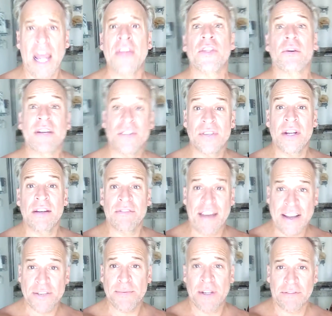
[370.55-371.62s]
And there is an
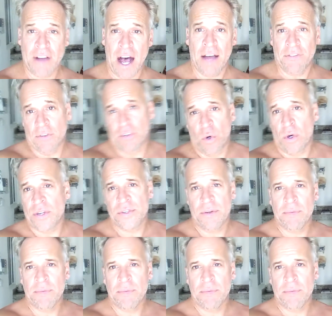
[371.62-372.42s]
investment involved, of course.